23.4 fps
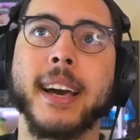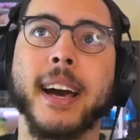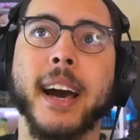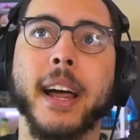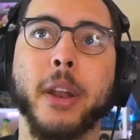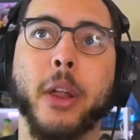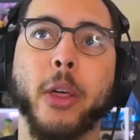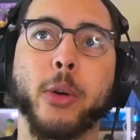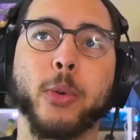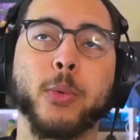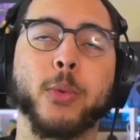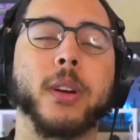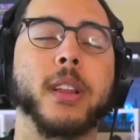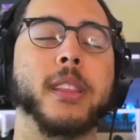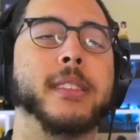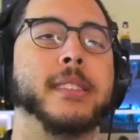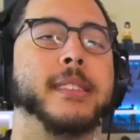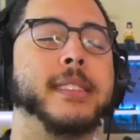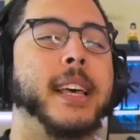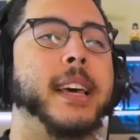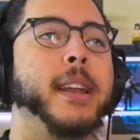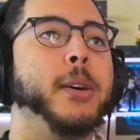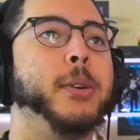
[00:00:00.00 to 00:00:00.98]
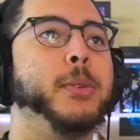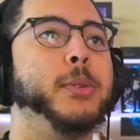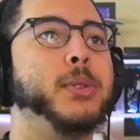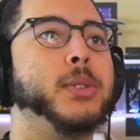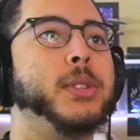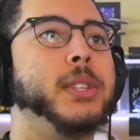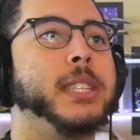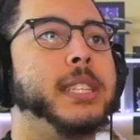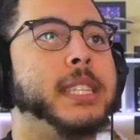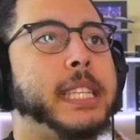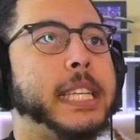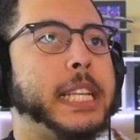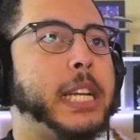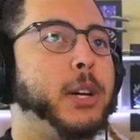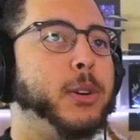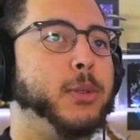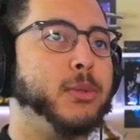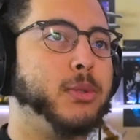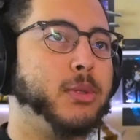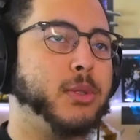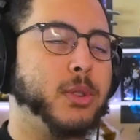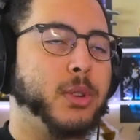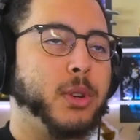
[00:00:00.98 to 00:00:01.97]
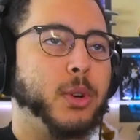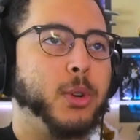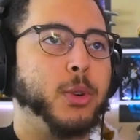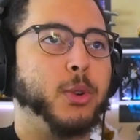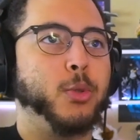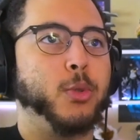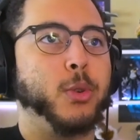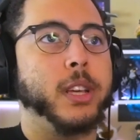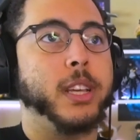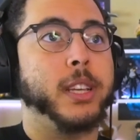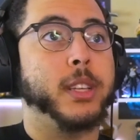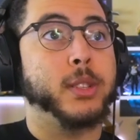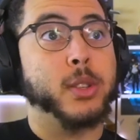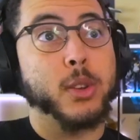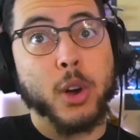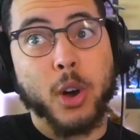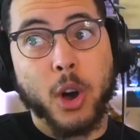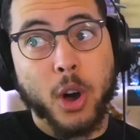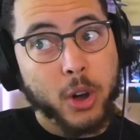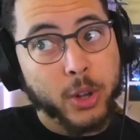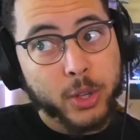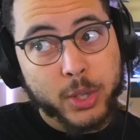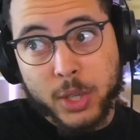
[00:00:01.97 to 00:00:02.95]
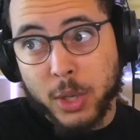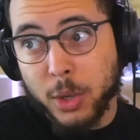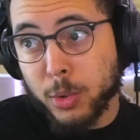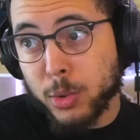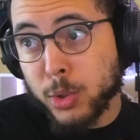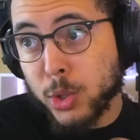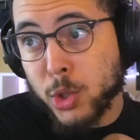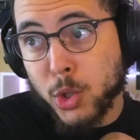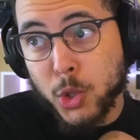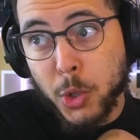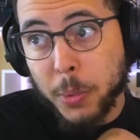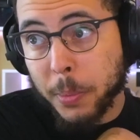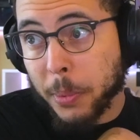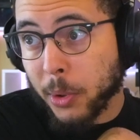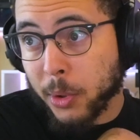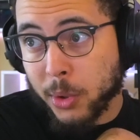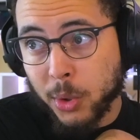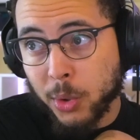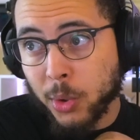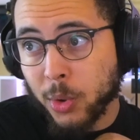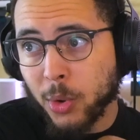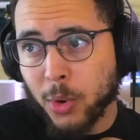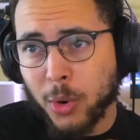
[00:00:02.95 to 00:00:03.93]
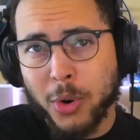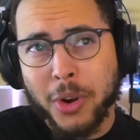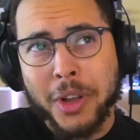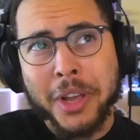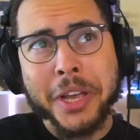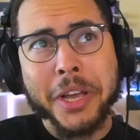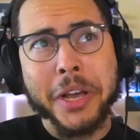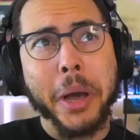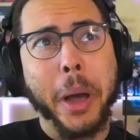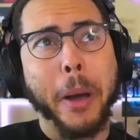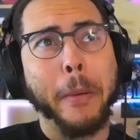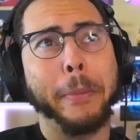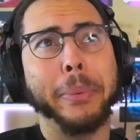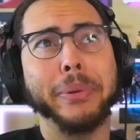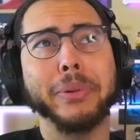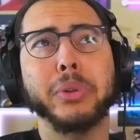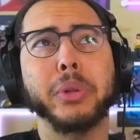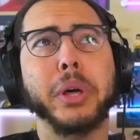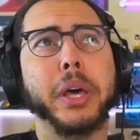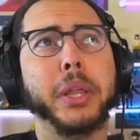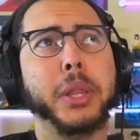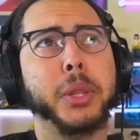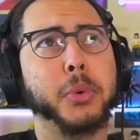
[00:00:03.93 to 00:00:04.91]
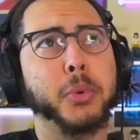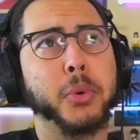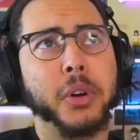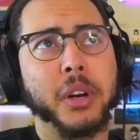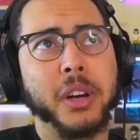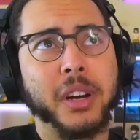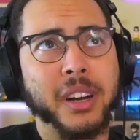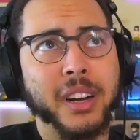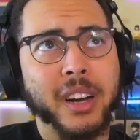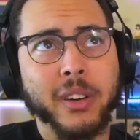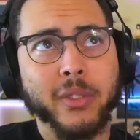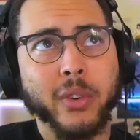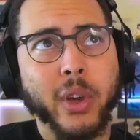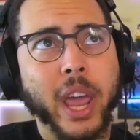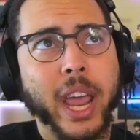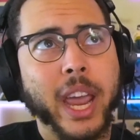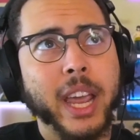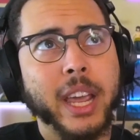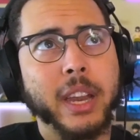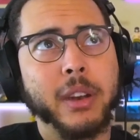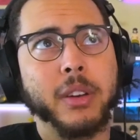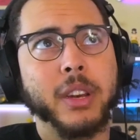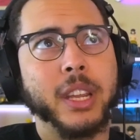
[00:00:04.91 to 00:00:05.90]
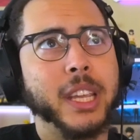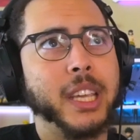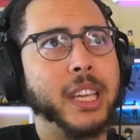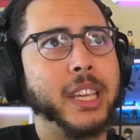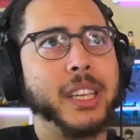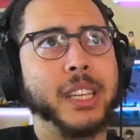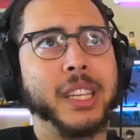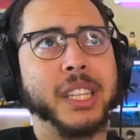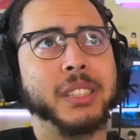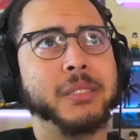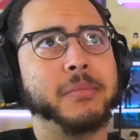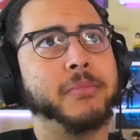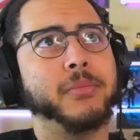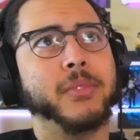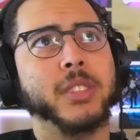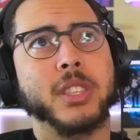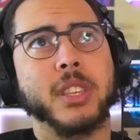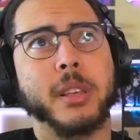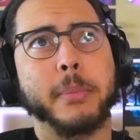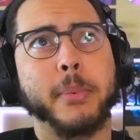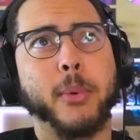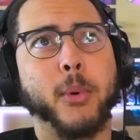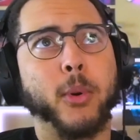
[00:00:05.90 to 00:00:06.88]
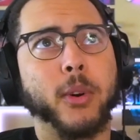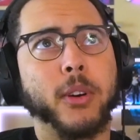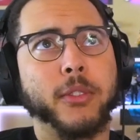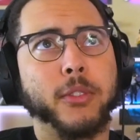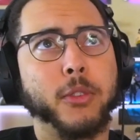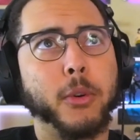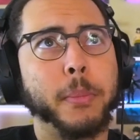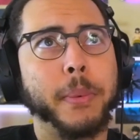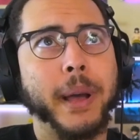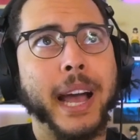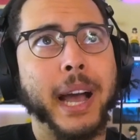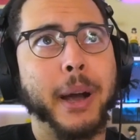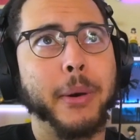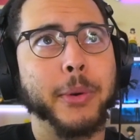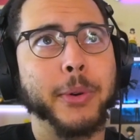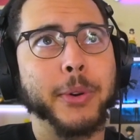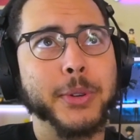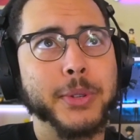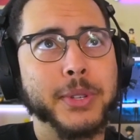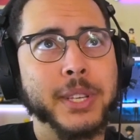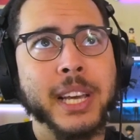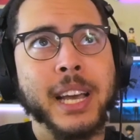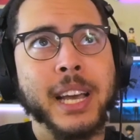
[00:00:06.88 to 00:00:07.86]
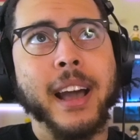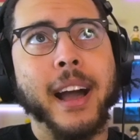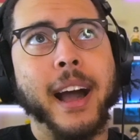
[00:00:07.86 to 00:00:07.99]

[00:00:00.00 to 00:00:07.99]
Another one of the Xenos and Dizenos, who is also super cool. A plethora of handy supportful powers.